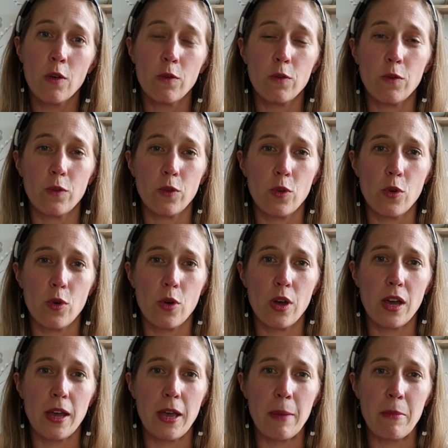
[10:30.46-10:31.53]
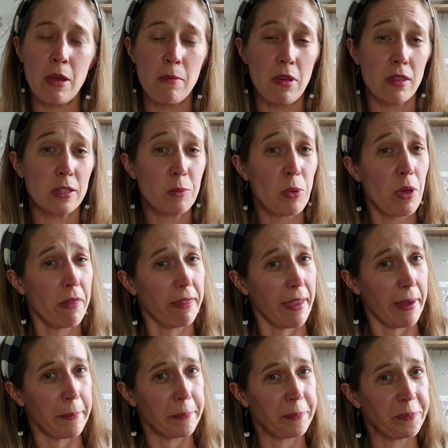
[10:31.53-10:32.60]
for my mother's
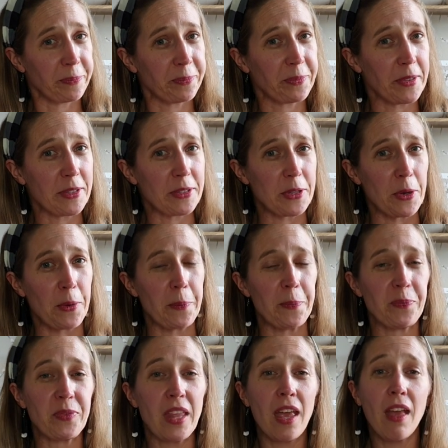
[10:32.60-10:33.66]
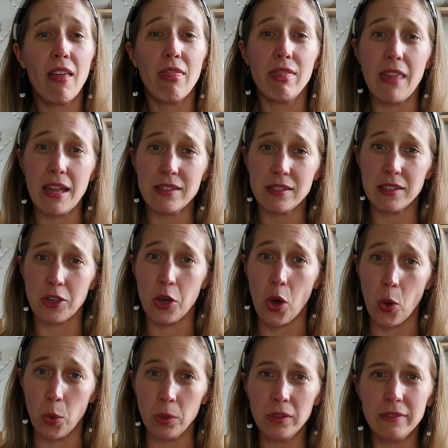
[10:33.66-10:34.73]
birthday. So that's the
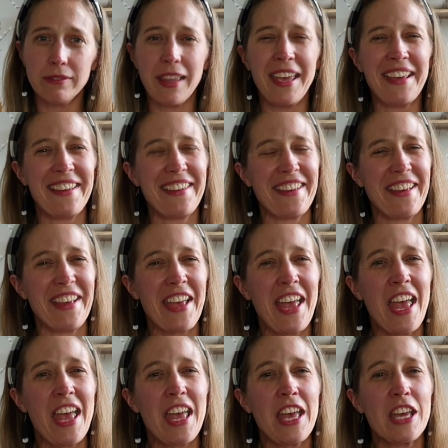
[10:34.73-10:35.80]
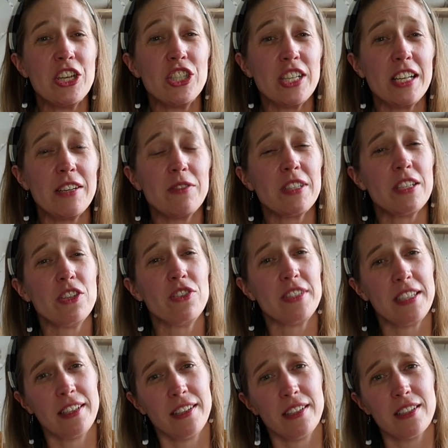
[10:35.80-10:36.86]
goal. She lives in New
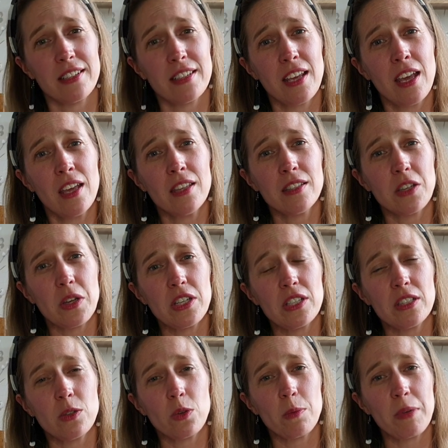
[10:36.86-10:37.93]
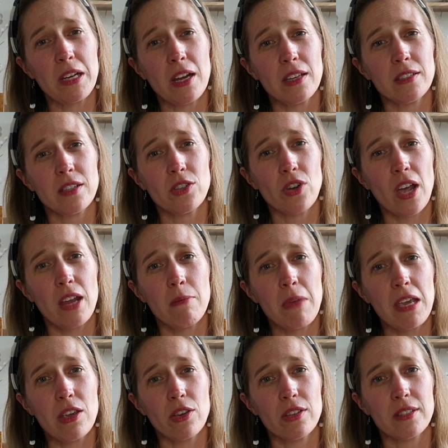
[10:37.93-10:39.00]
Zealand, so I just thought it'd be nice to try and
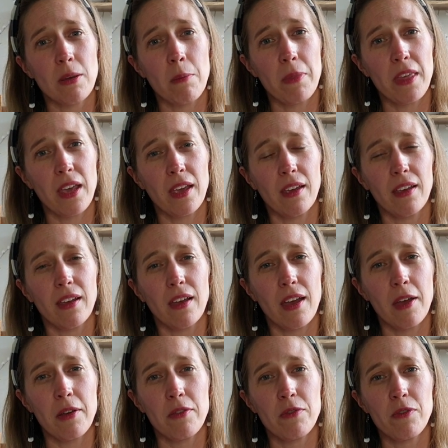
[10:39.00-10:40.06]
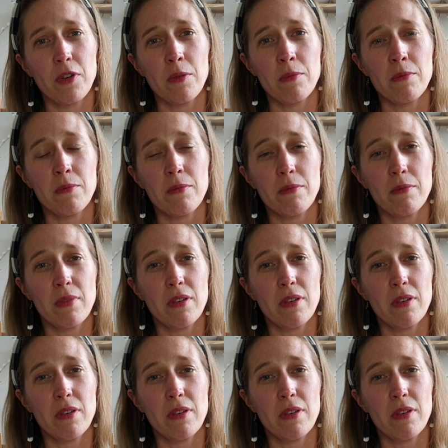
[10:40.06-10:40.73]
make her something from,